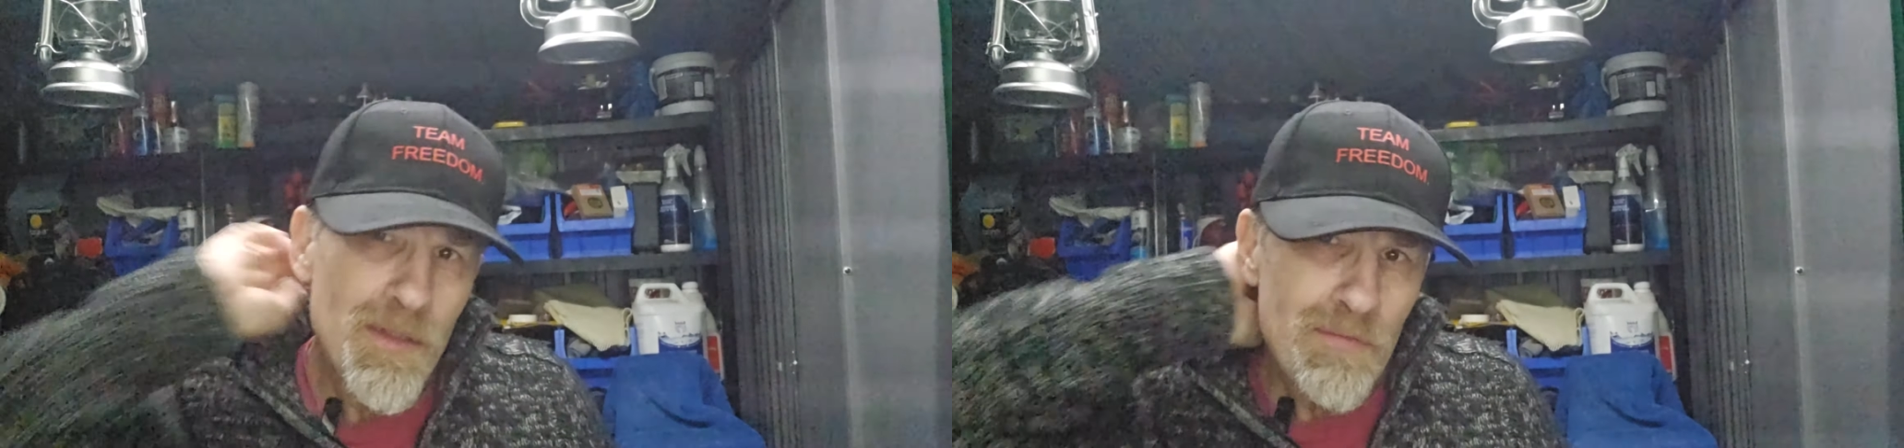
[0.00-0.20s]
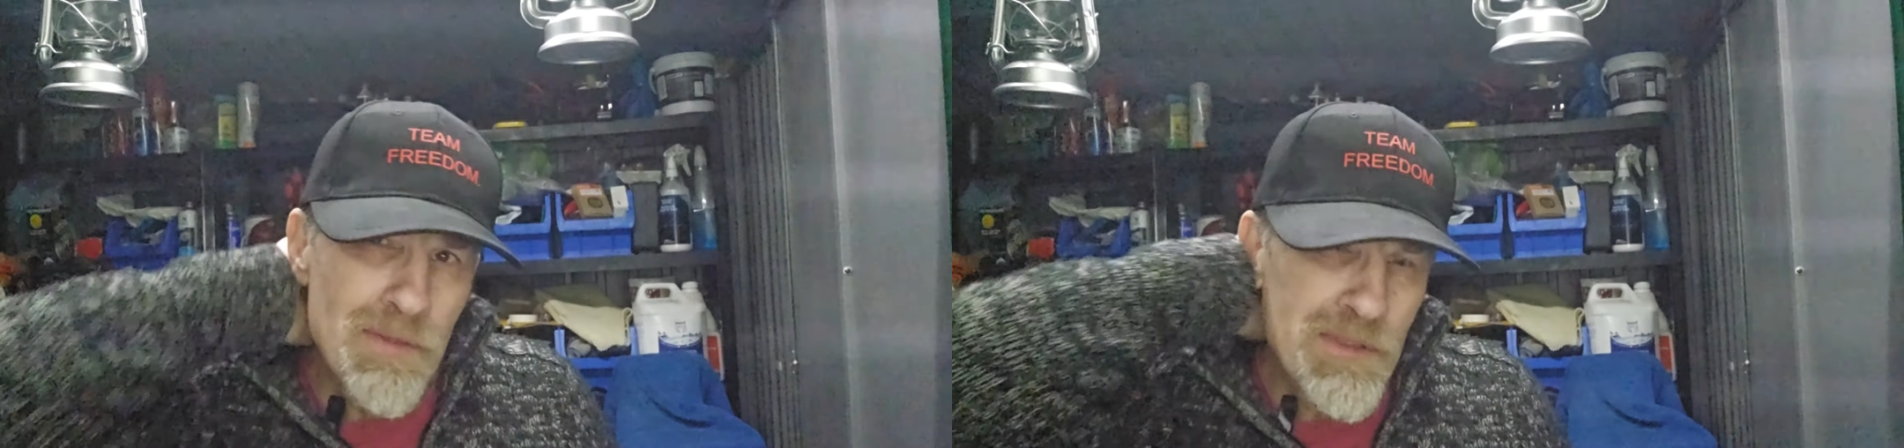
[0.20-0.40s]

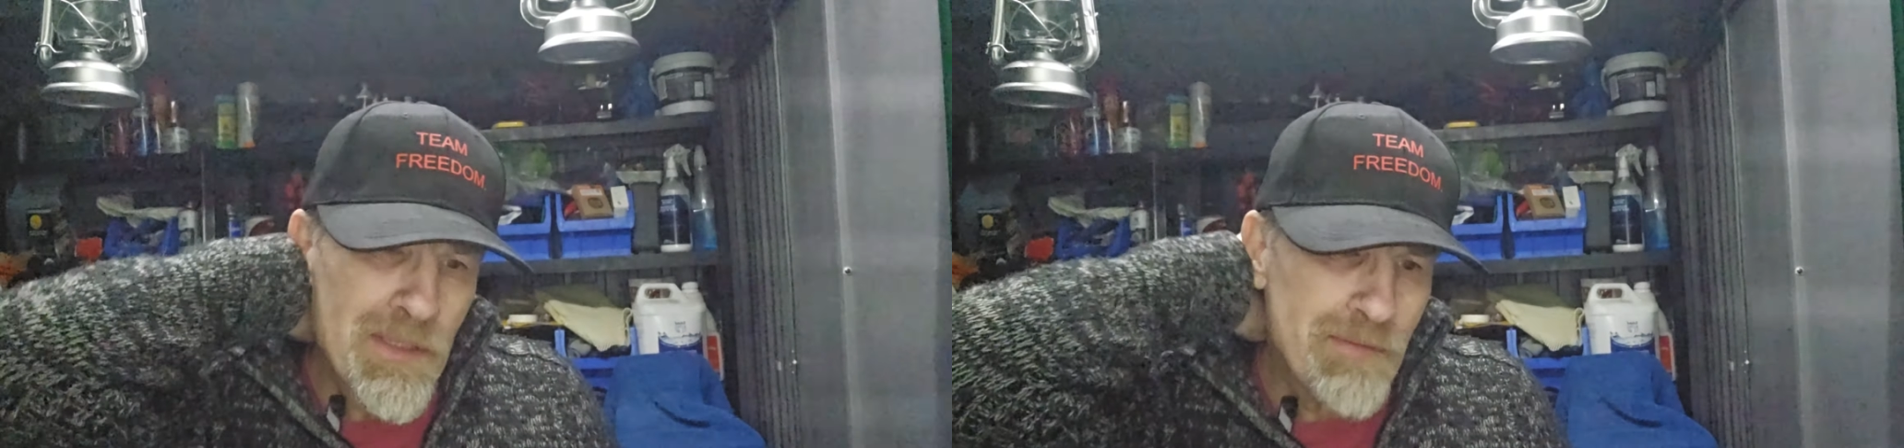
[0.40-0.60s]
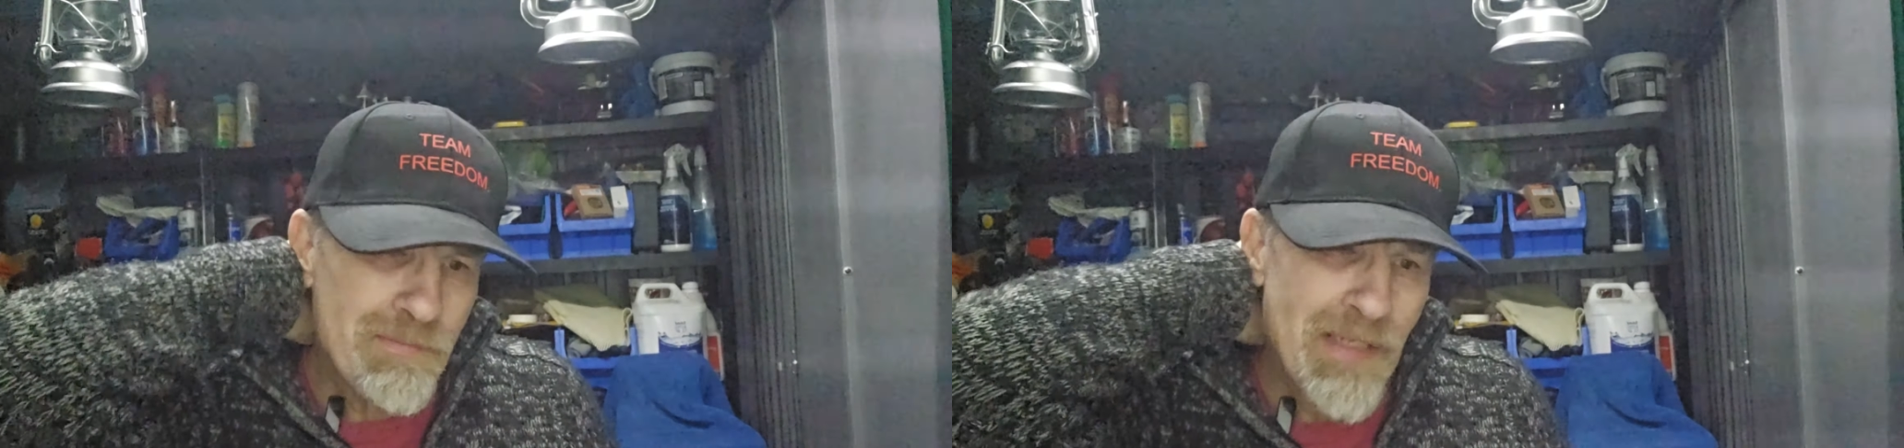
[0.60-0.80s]
But
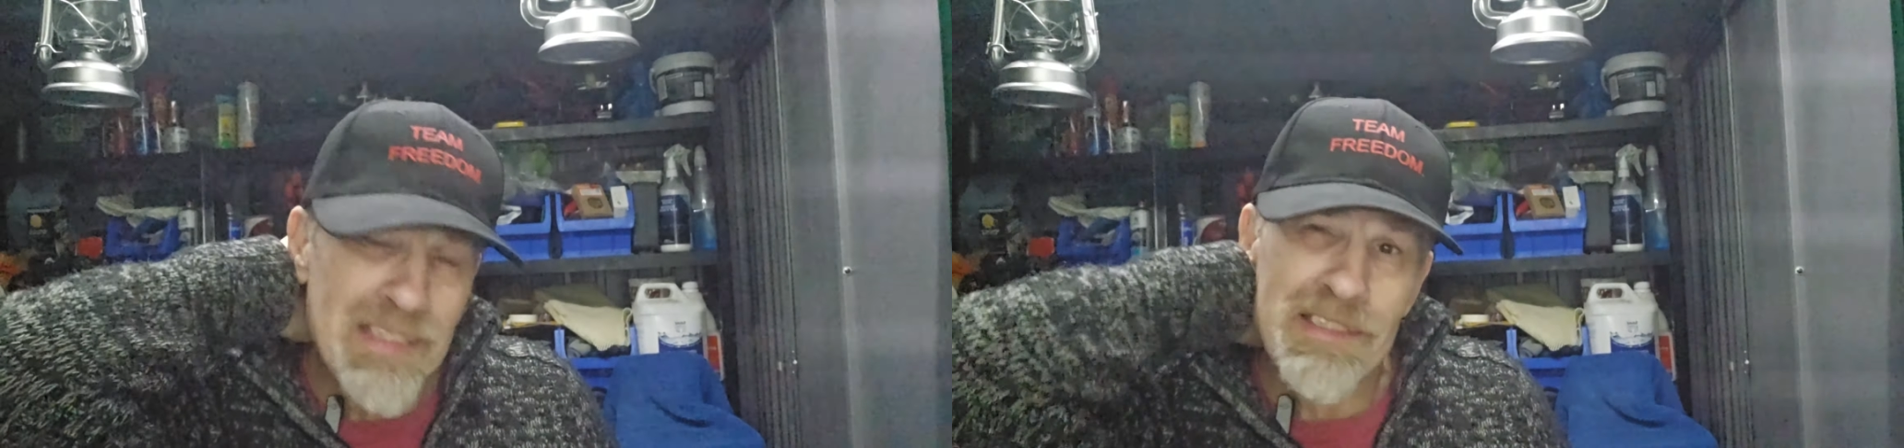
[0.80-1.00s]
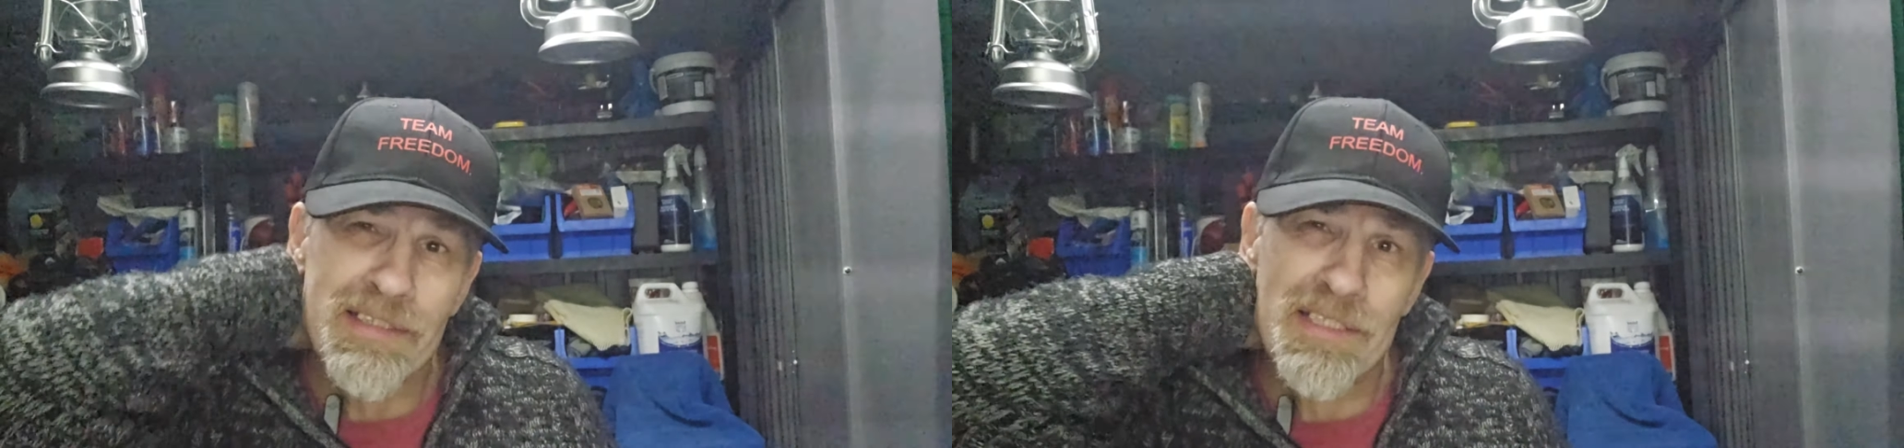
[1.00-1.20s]

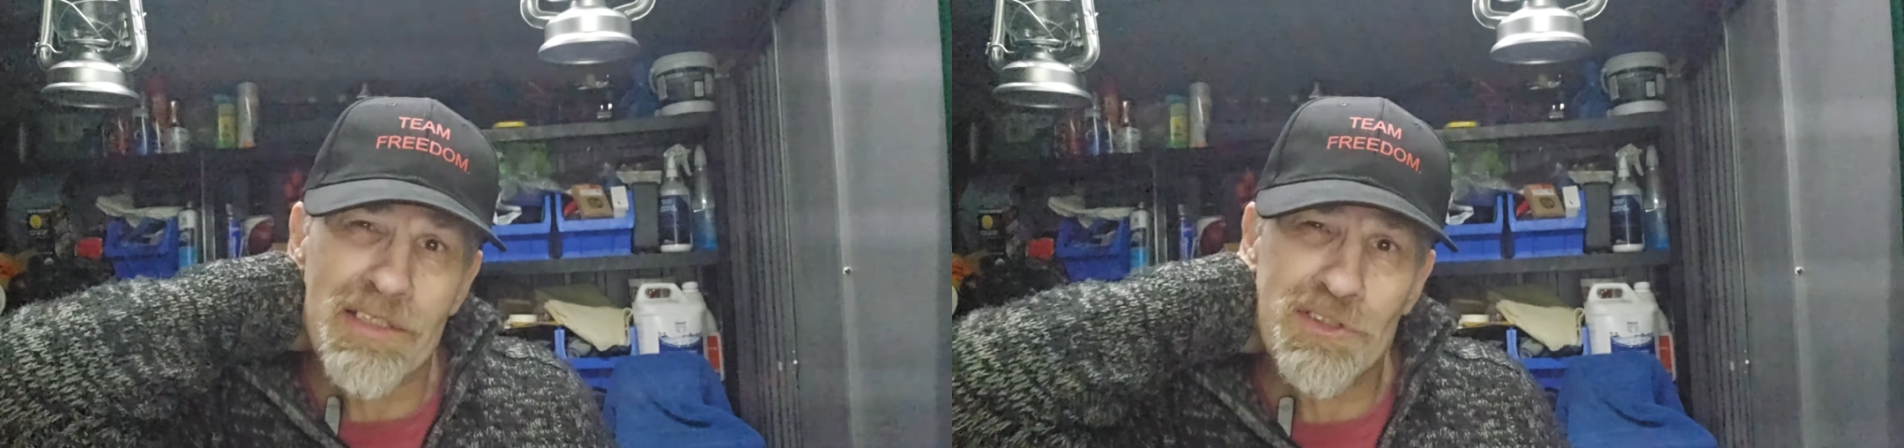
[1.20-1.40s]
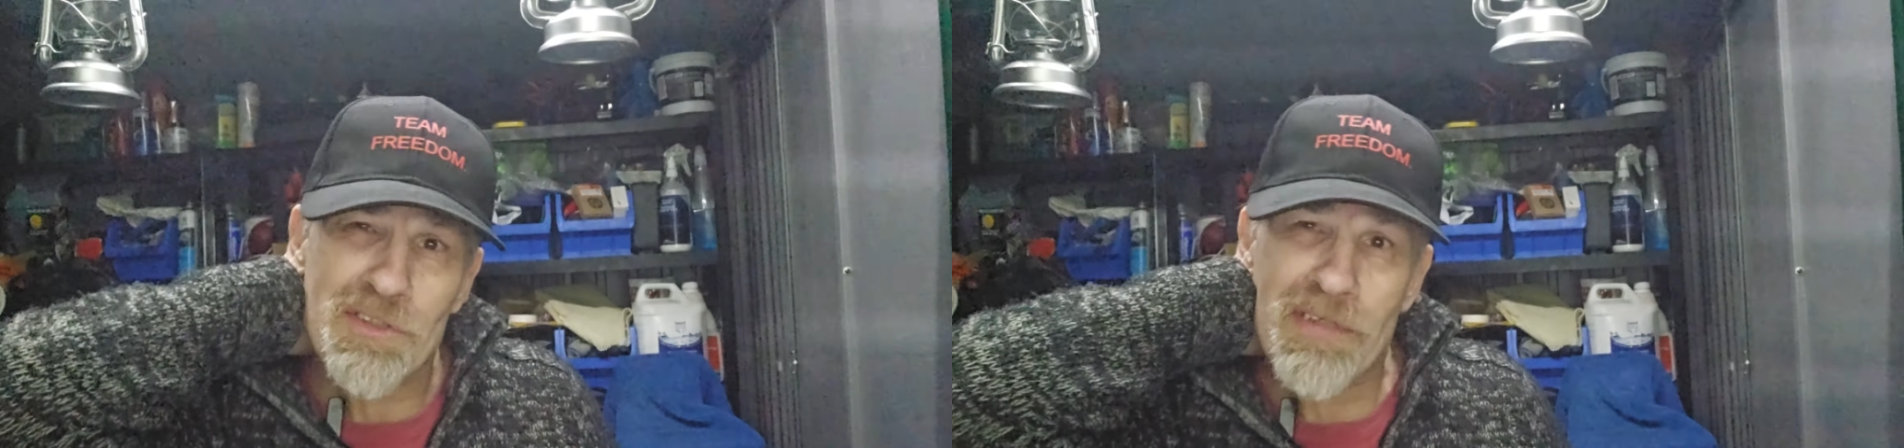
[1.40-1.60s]
actually, to tell you the truth,